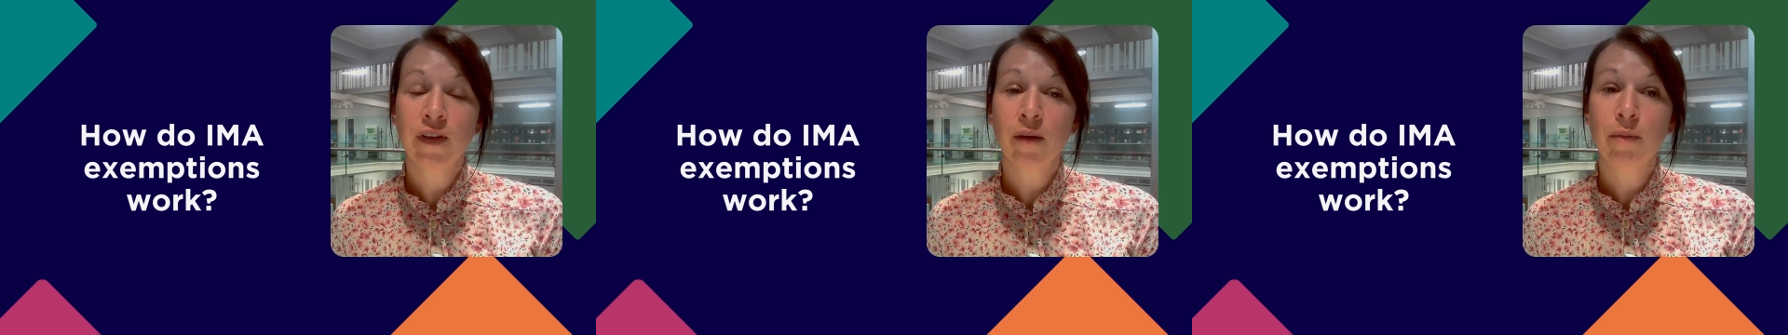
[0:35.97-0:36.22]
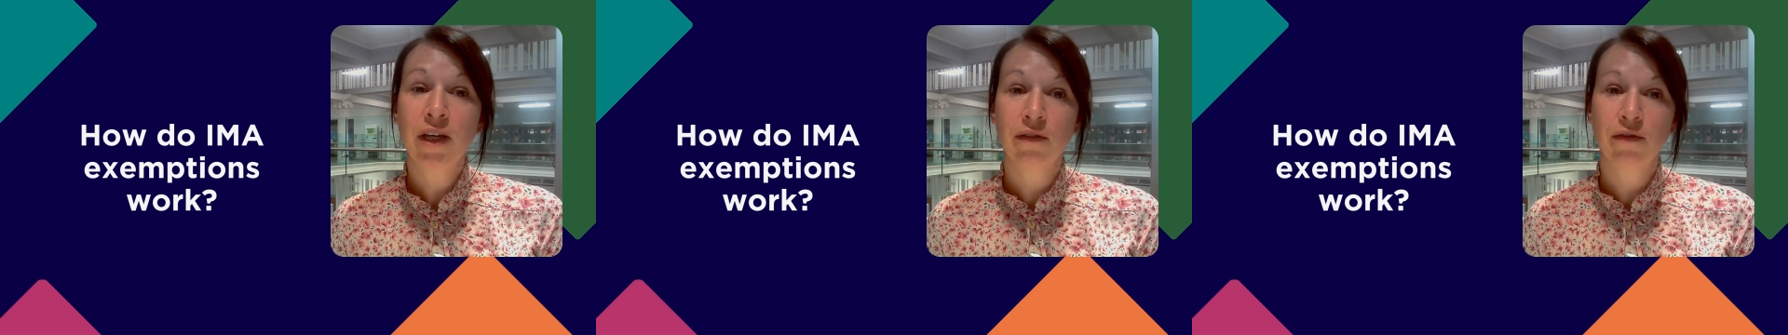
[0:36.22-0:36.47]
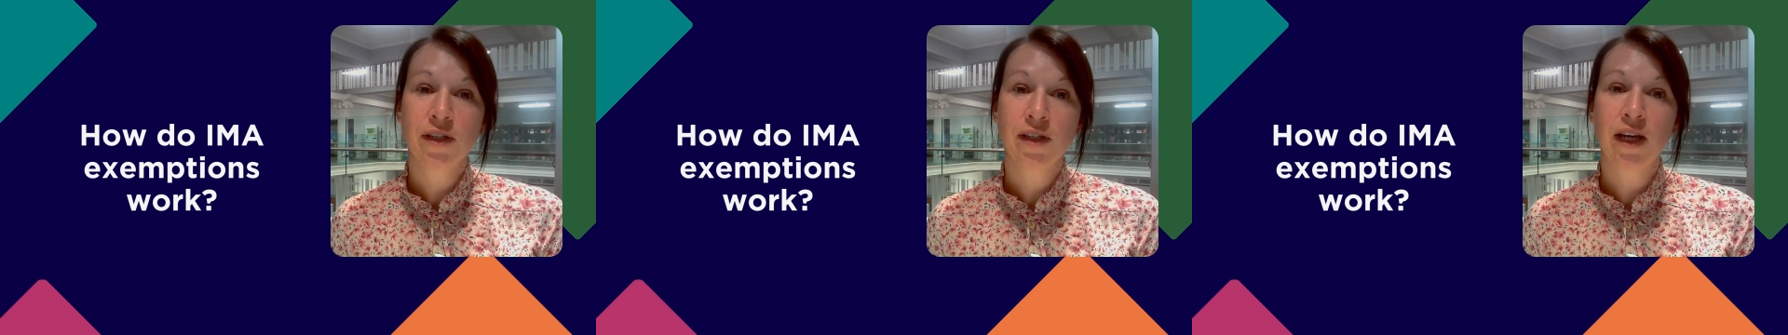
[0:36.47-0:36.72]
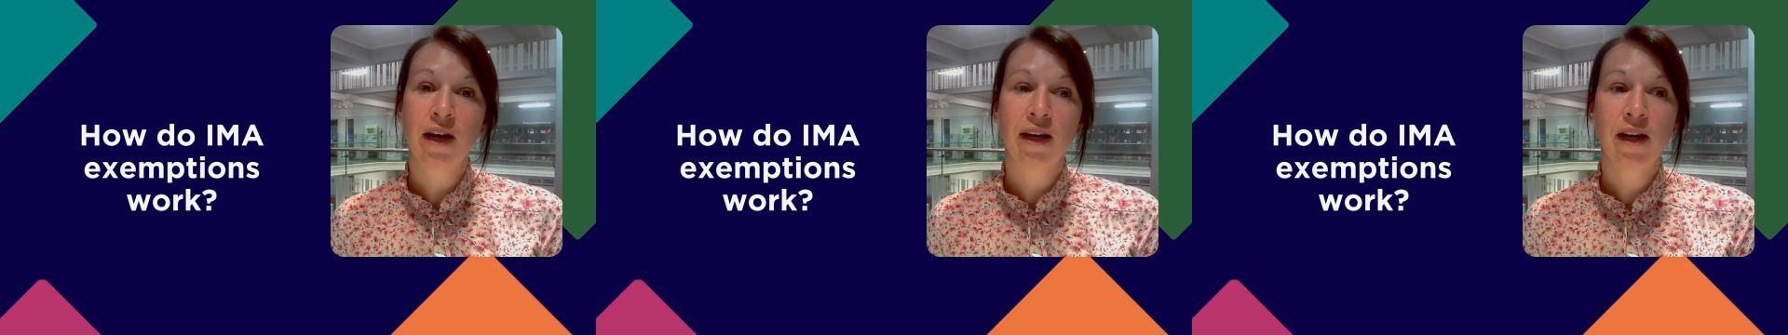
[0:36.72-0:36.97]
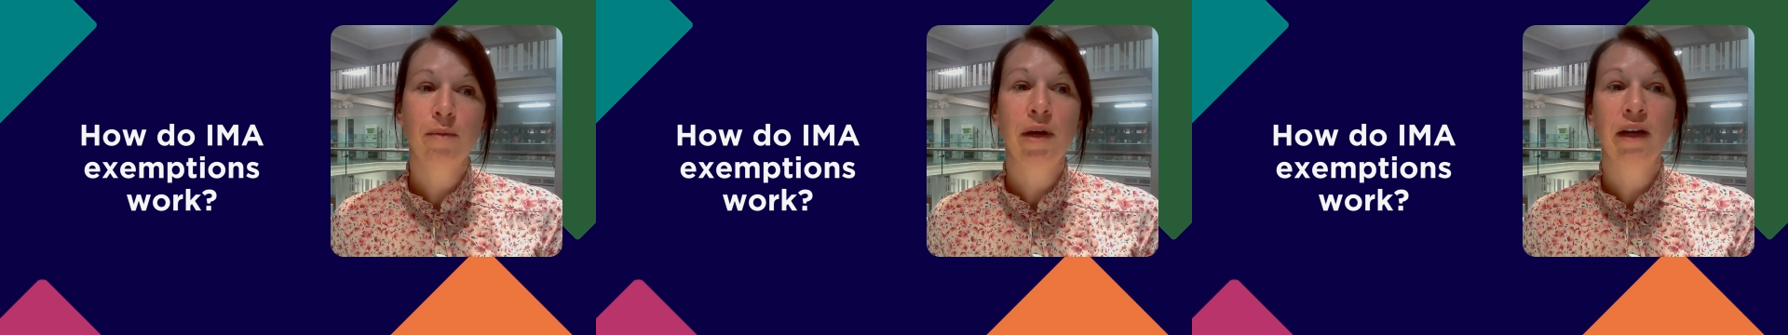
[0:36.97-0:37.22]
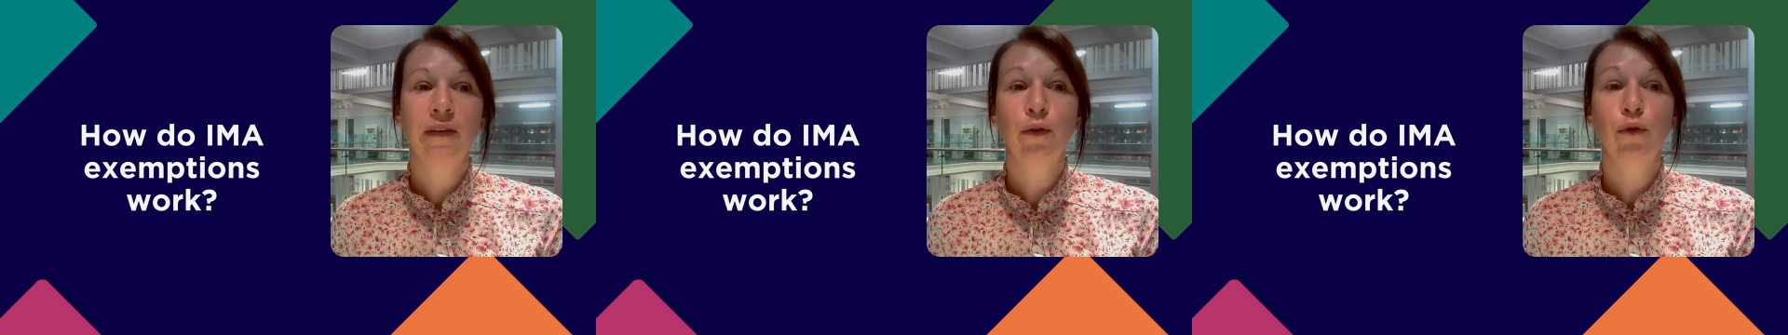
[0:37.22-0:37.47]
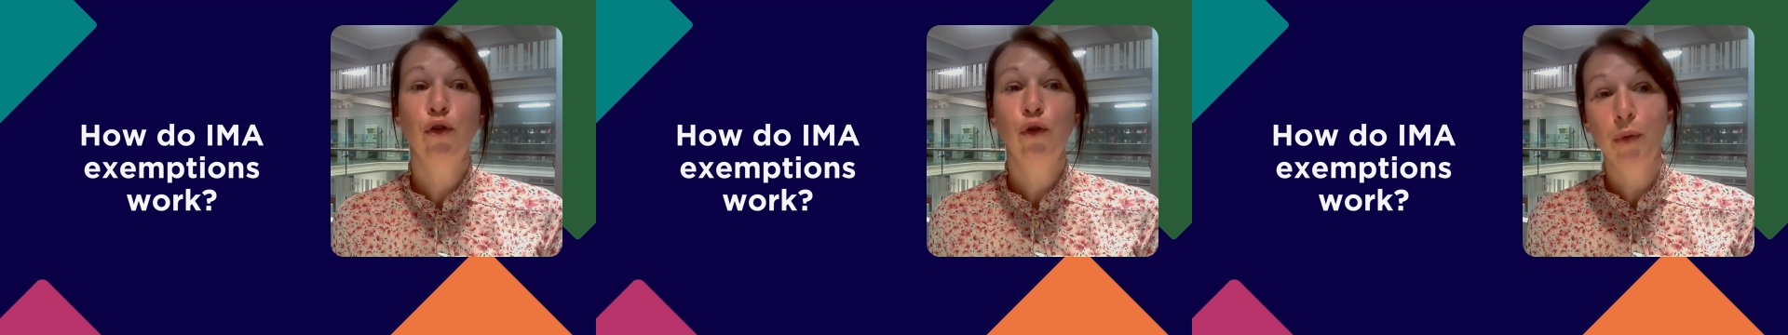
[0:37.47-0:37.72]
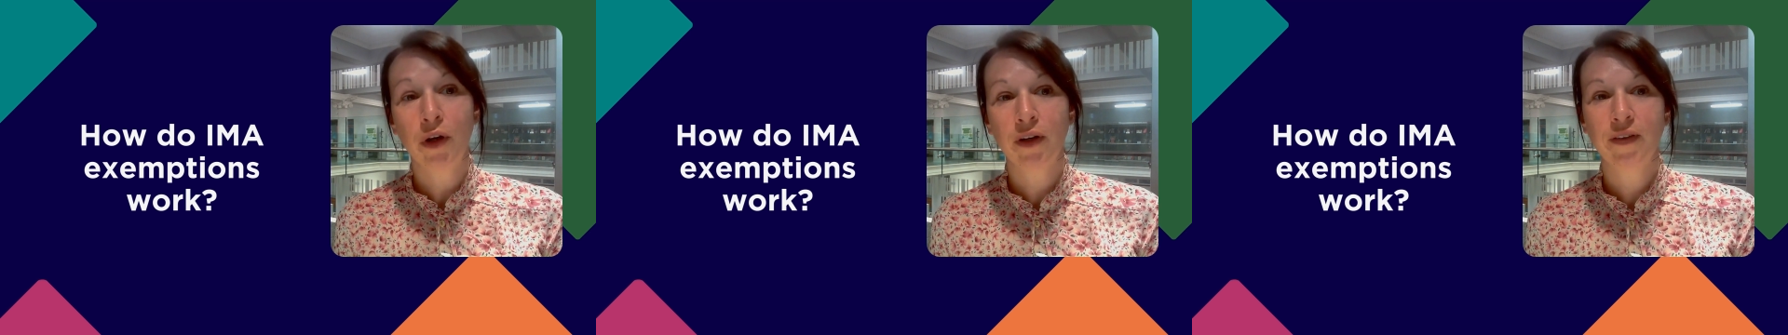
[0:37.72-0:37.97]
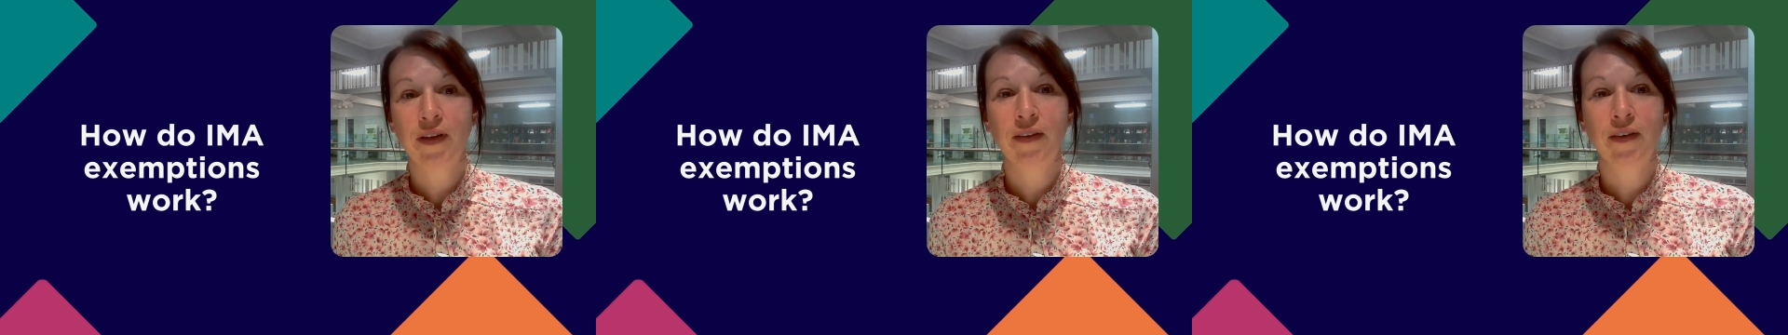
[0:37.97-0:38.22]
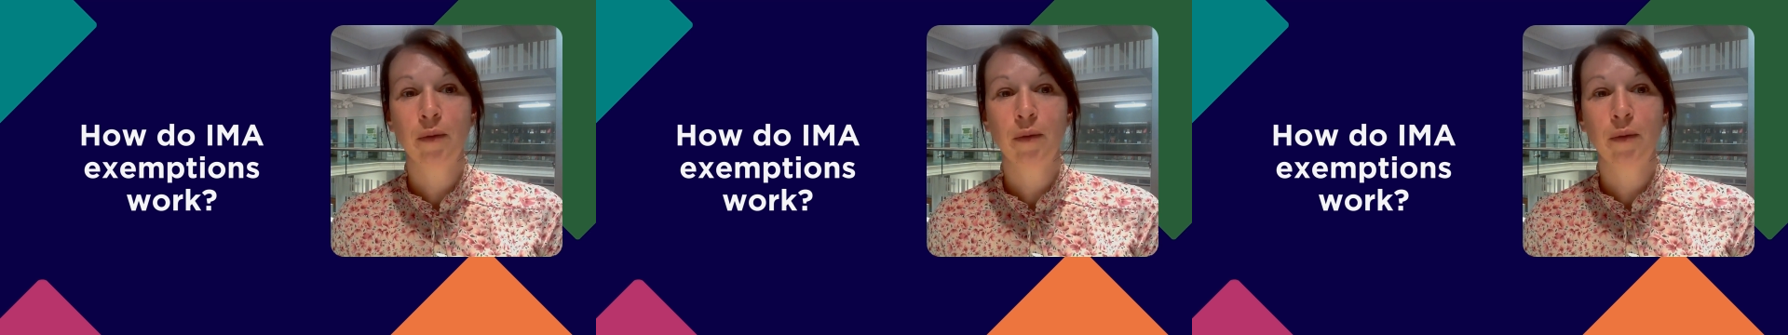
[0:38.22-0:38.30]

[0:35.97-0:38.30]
can be given to the IMA so new policies